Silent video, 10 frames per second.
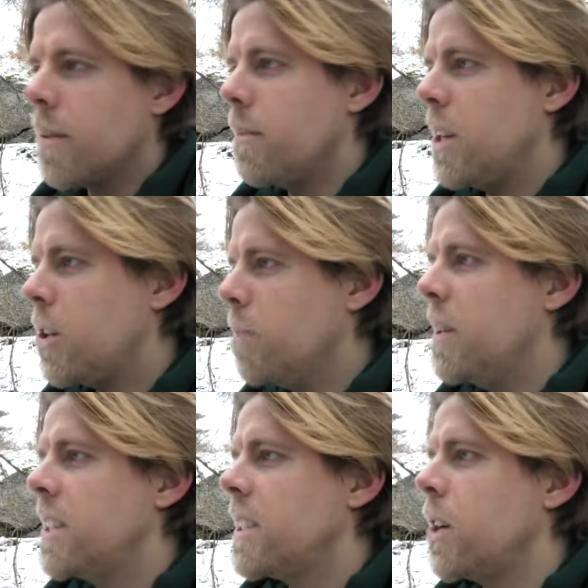Be too
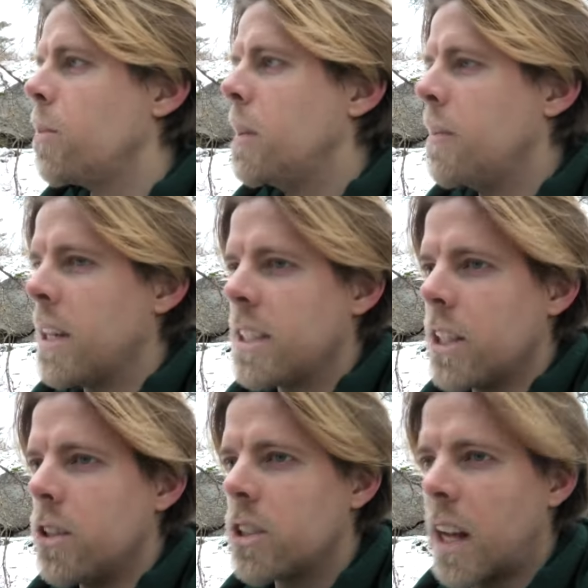busy
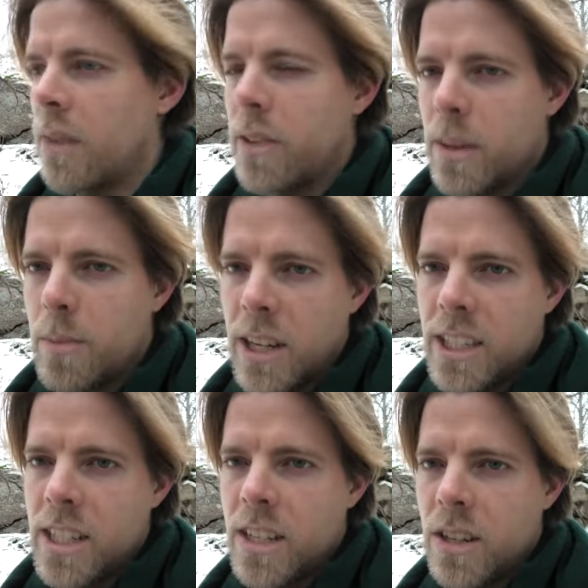optimizing yourself in the
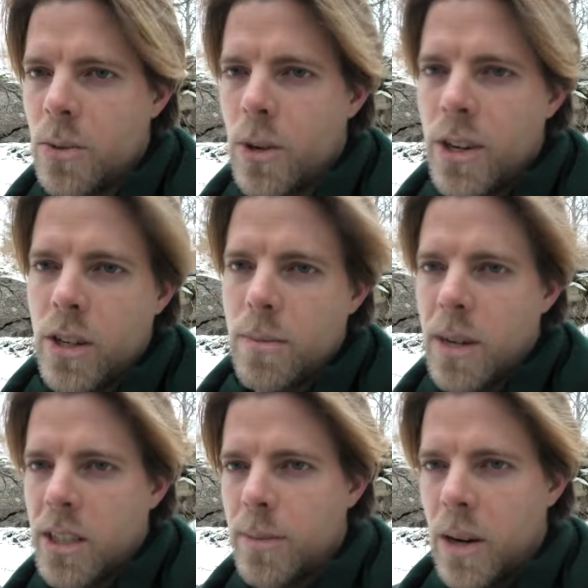present to worry too
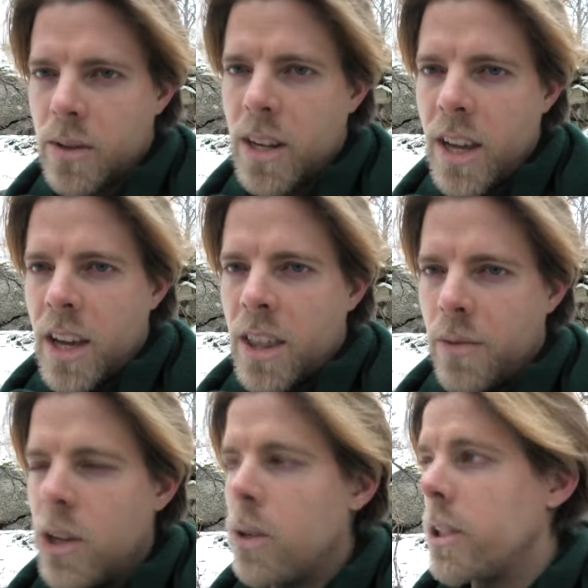much about
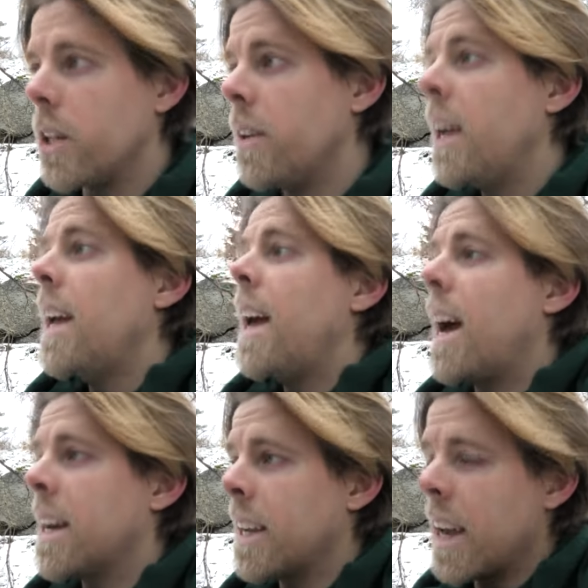the future.
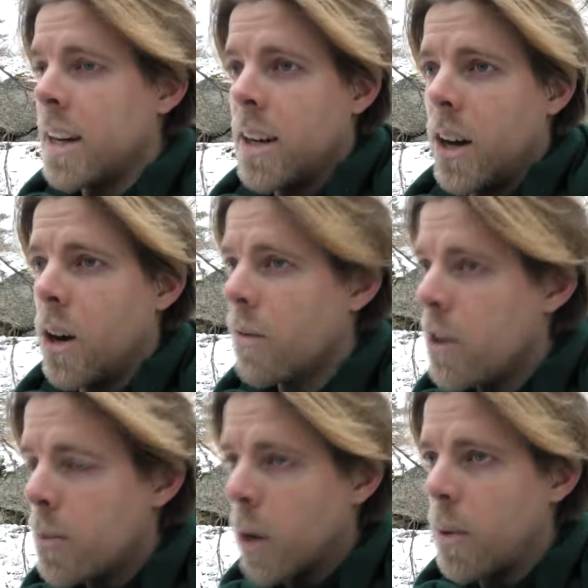And again, all of
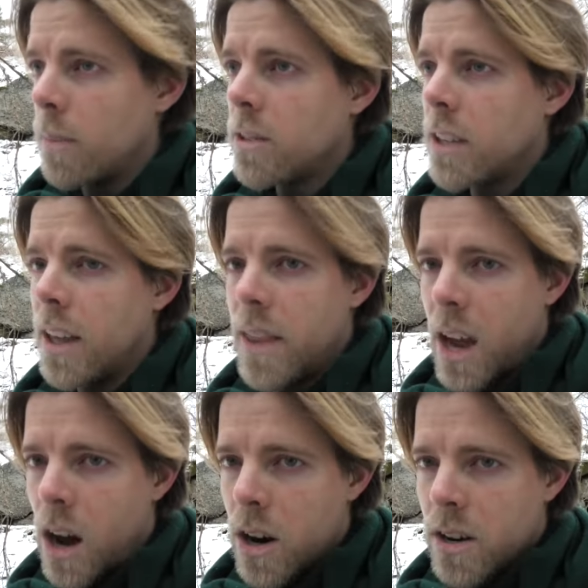your problems,
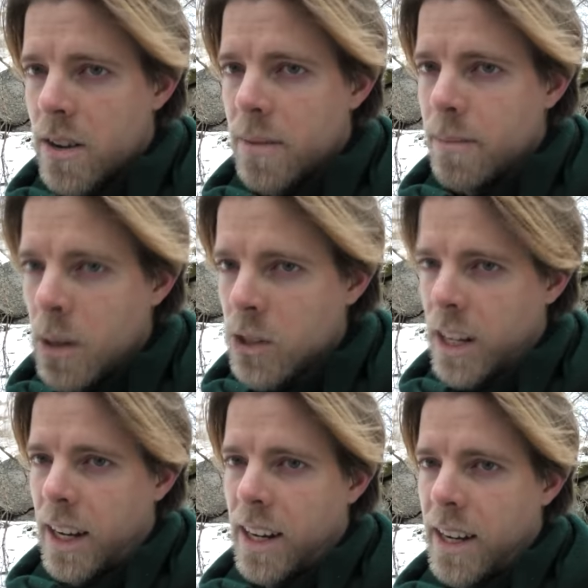they are
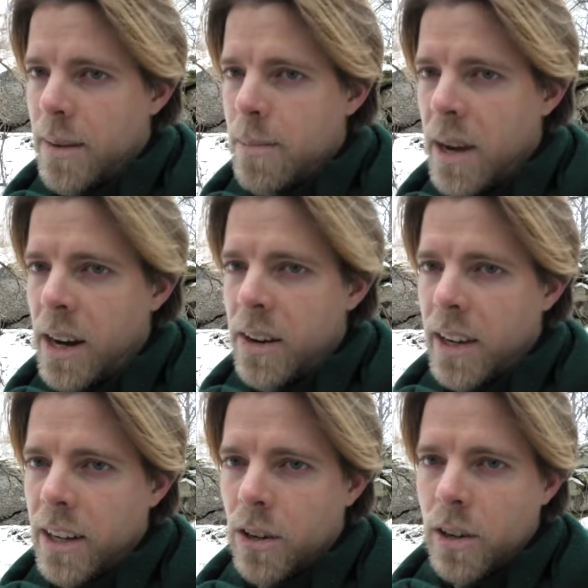most likely bigger
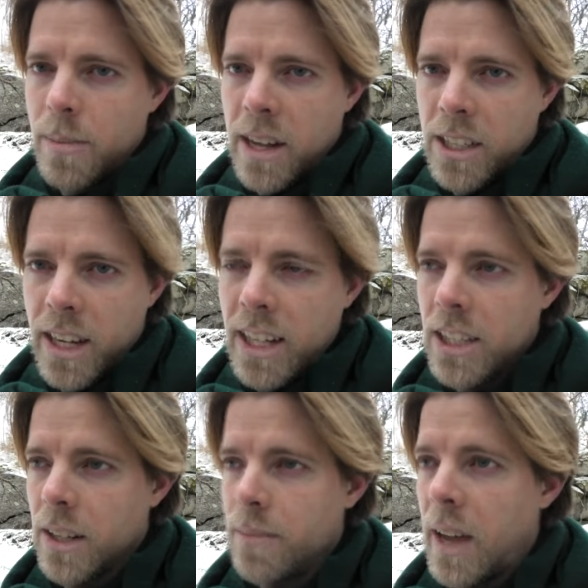in your
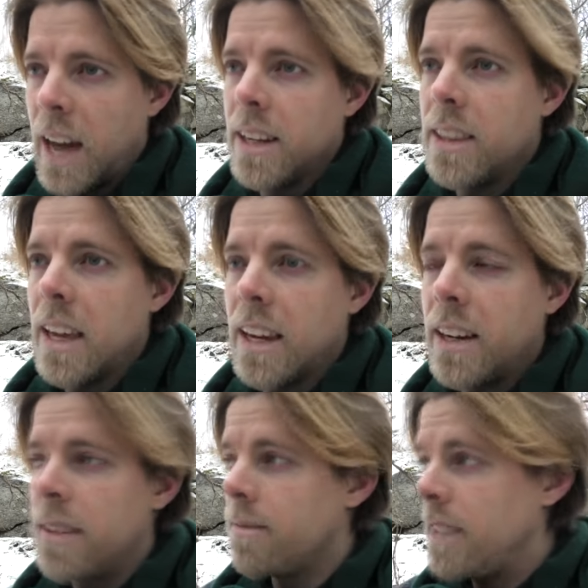imagination, and they
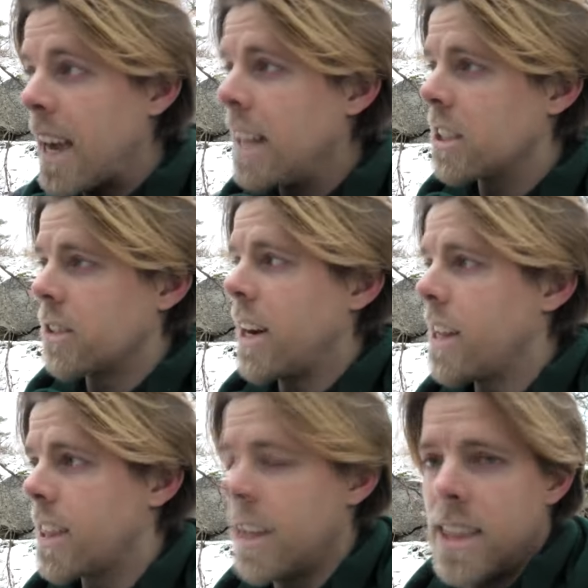gain
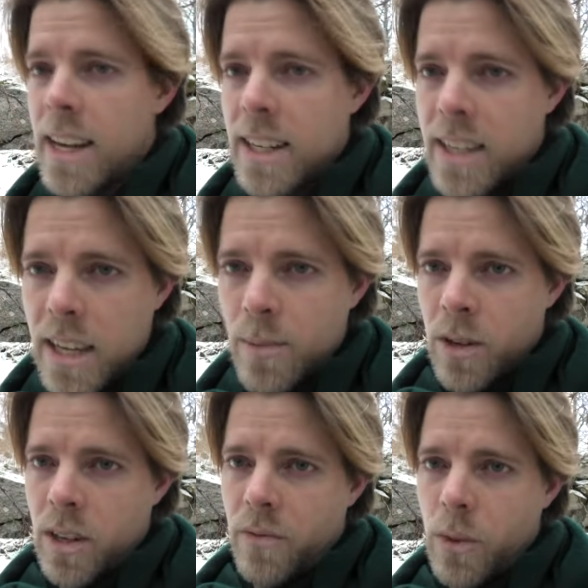strength, that
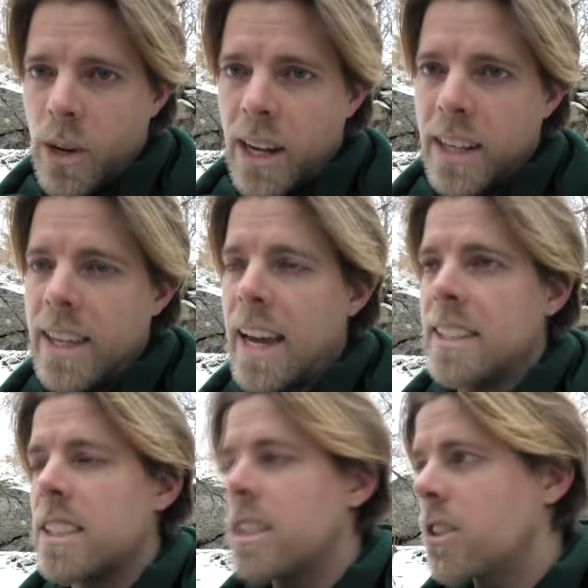demon, if you will, it
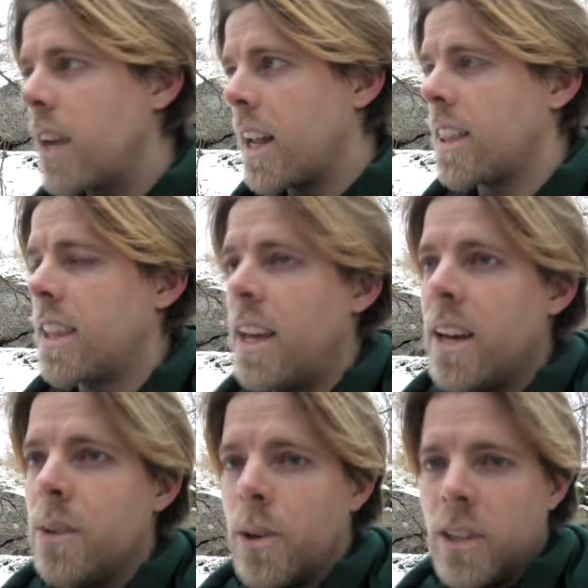gains strength
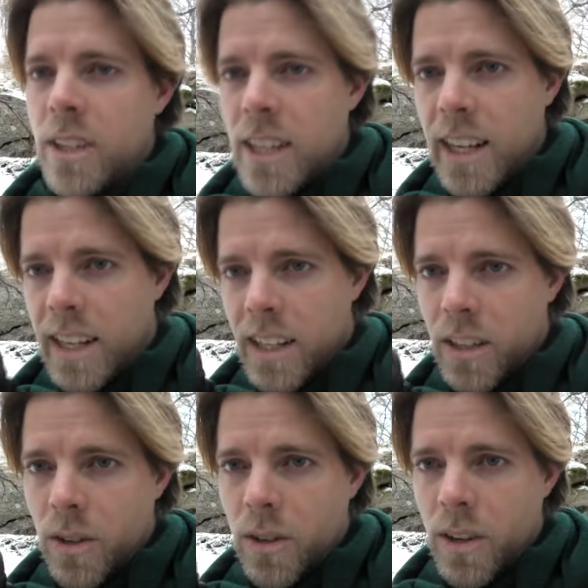when you yield
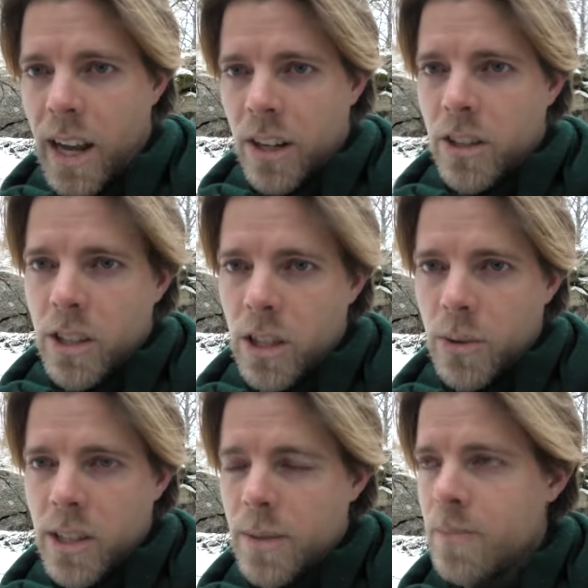your energy
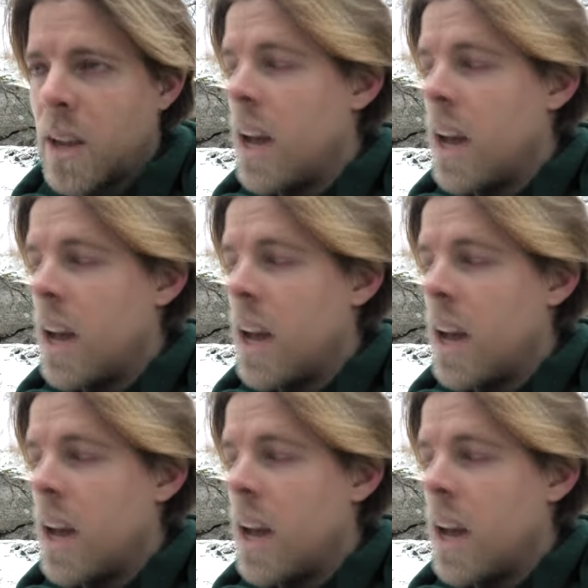to it.